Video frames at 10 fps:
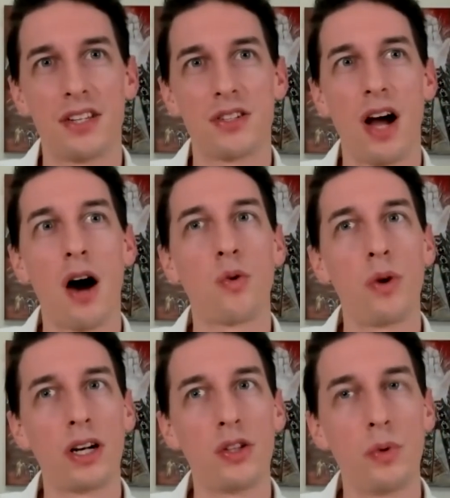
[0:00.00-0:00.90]
So how
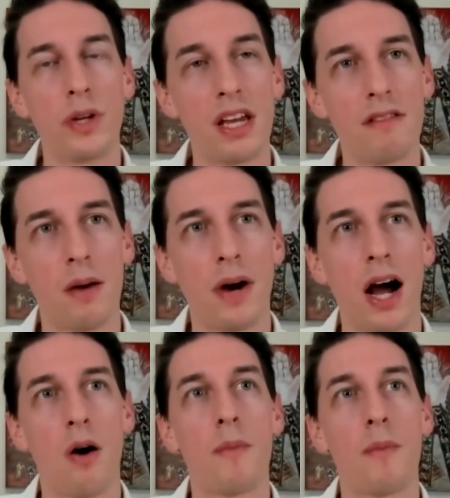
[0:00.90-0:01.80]
quickly do we give up?
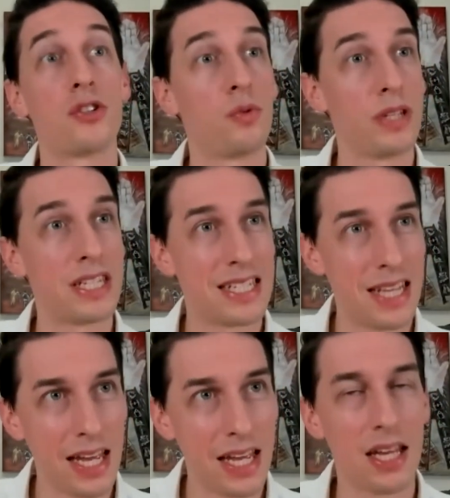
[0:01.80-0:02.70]
How much do we
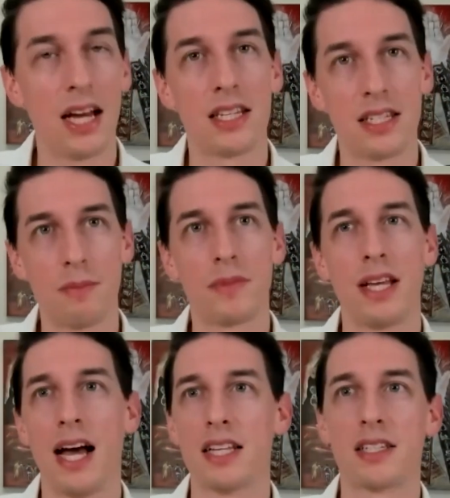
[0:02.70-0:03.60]
stay at some
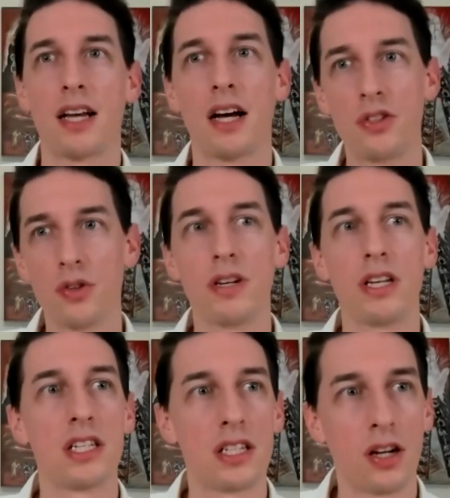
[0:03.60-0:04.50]
task until
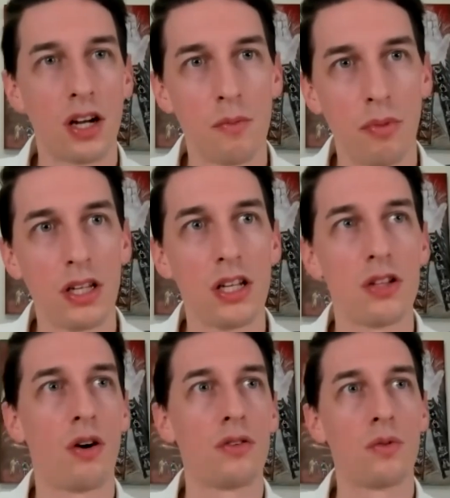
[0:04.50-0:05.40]
it is
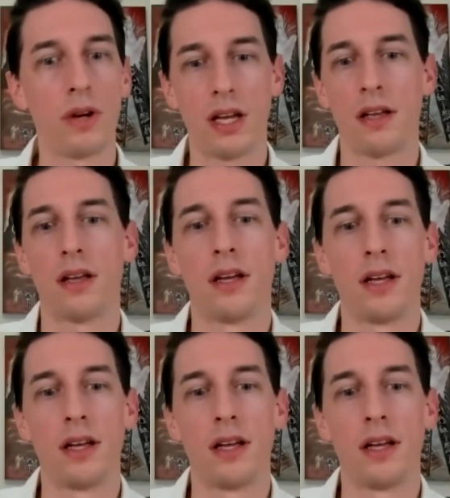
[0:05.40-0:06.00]
complete all the way?